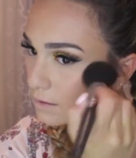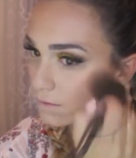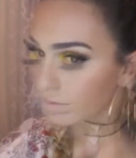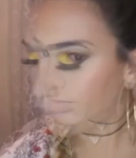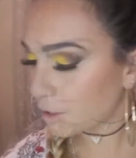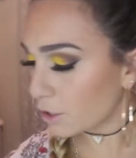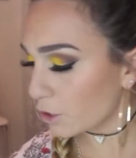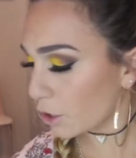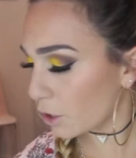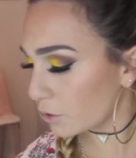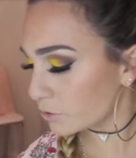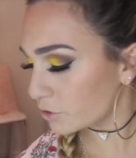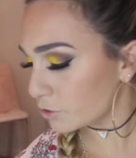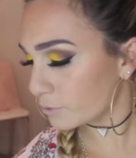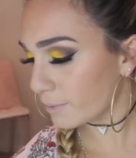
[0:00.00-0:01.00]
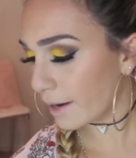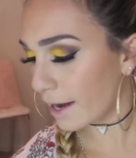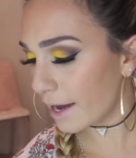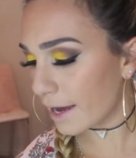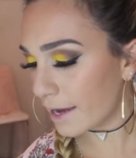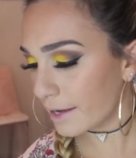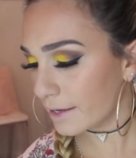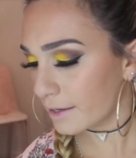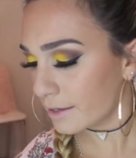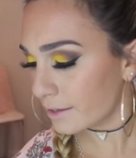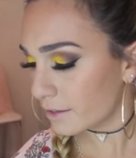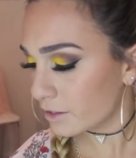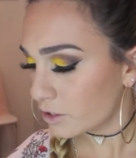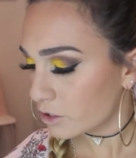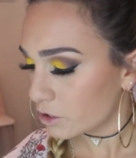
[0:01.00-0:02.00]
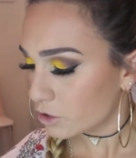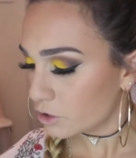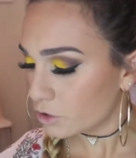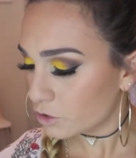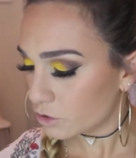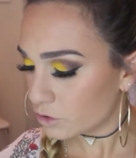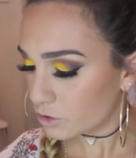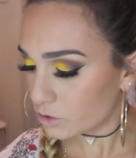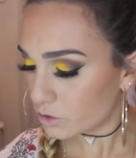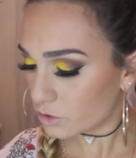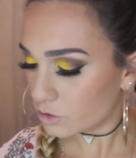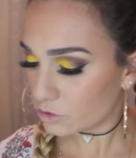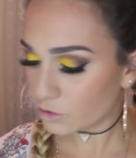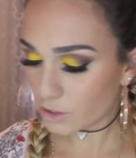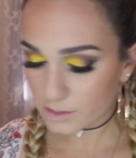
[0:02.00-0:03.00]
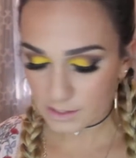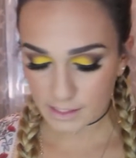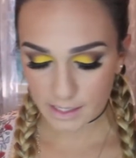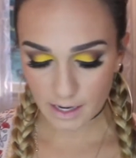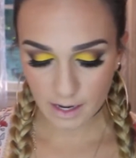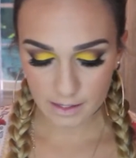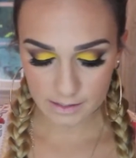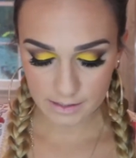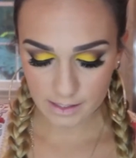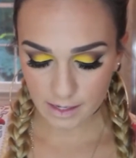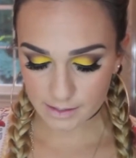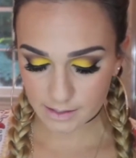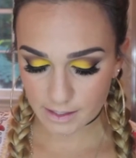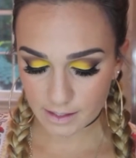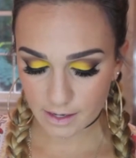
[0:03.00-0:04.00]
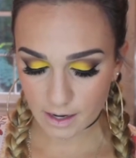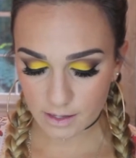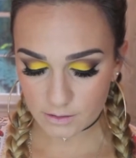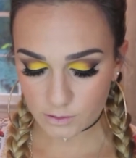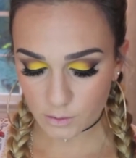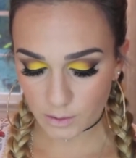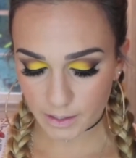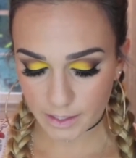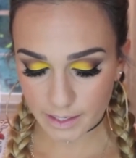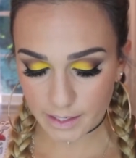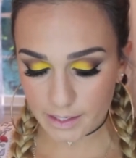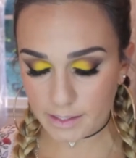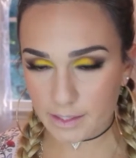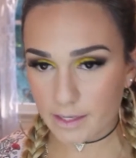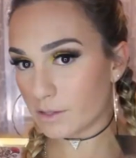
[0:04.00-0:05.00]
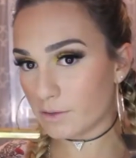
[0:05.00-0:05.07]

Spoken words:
I'm gonna go to my trusty Anastasia contour kit.